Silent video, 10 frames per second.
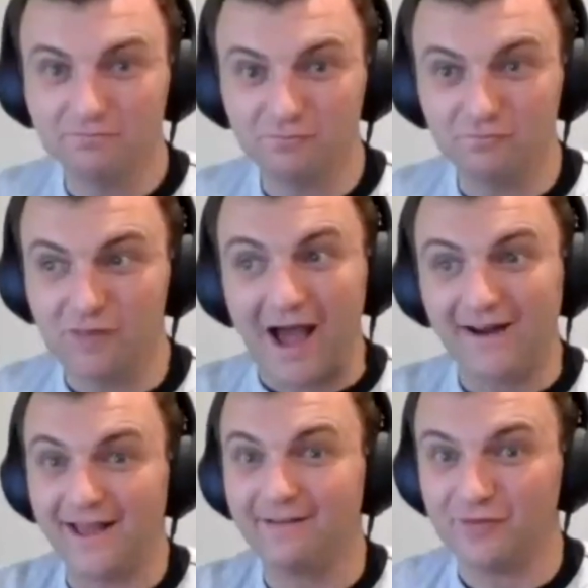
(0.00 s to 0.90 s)

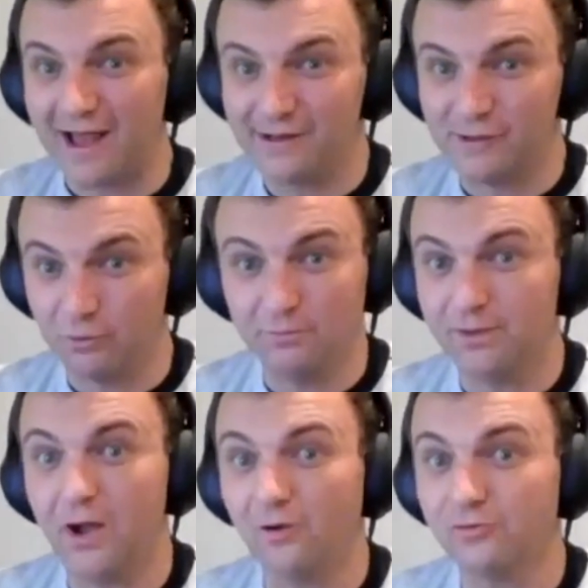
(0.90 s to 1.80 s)
it wouldn't
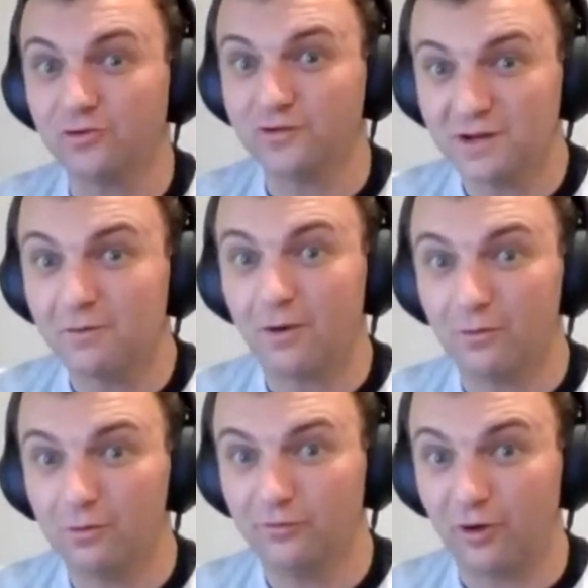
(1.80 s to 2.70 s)
be
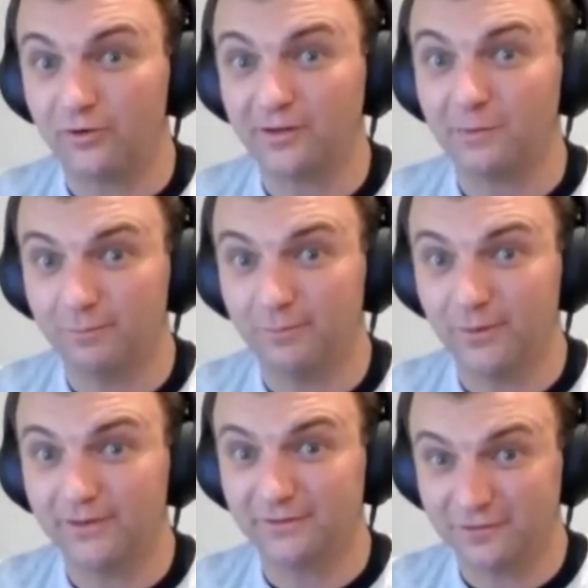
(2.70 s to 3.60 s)
100-0 who thought that they were
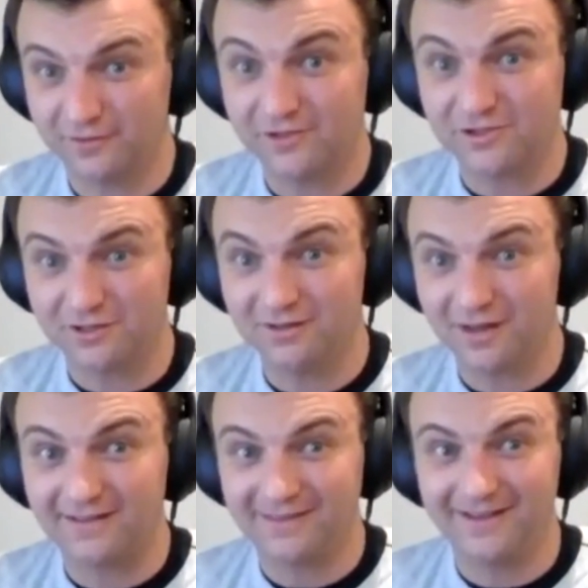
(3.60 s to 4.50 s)
booing the decision.
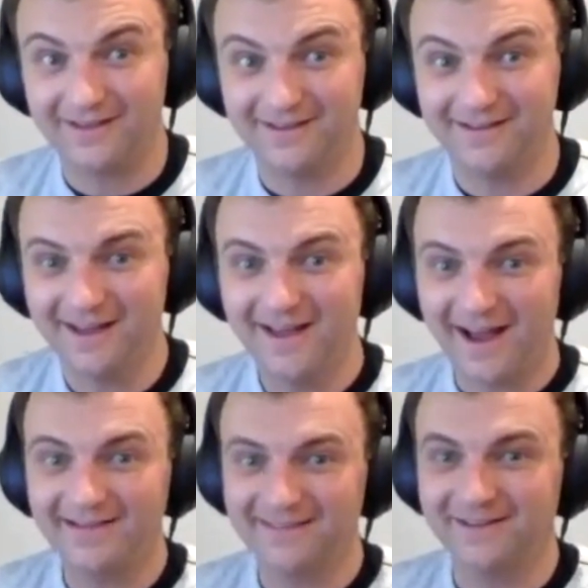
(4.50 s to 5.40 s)
I think
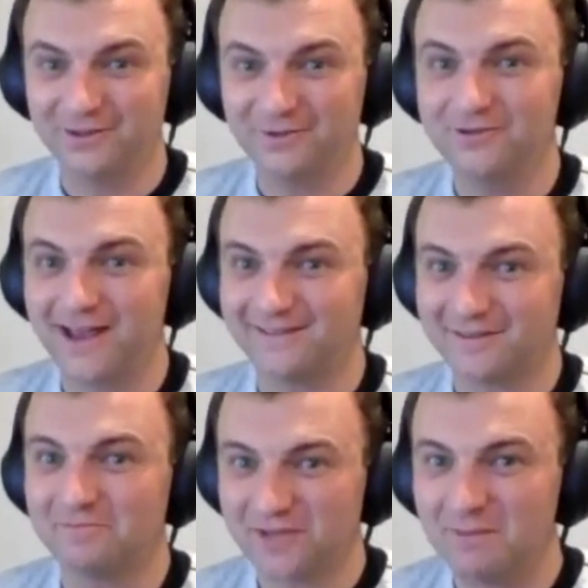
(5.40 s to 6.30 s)
you'd get
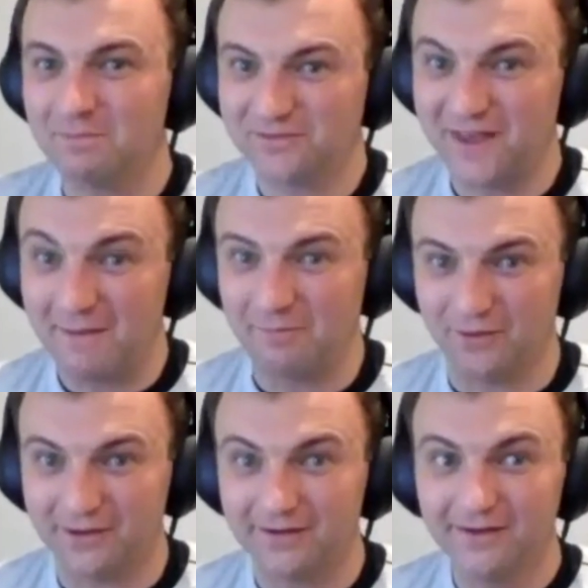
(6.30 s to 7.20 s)
some type of
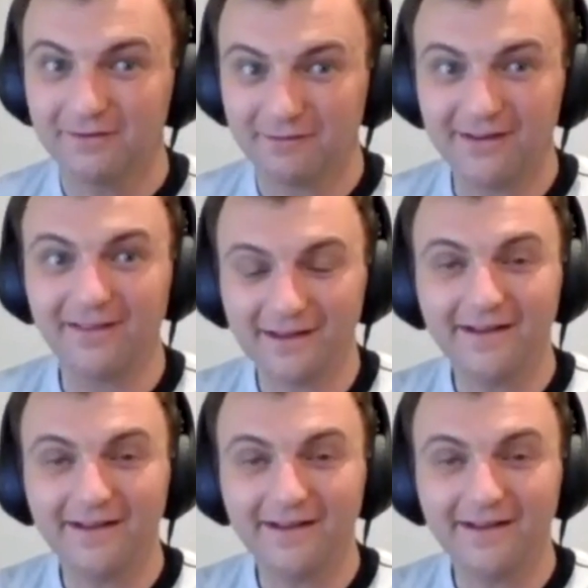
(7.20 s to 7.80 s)
sampling, right? Like,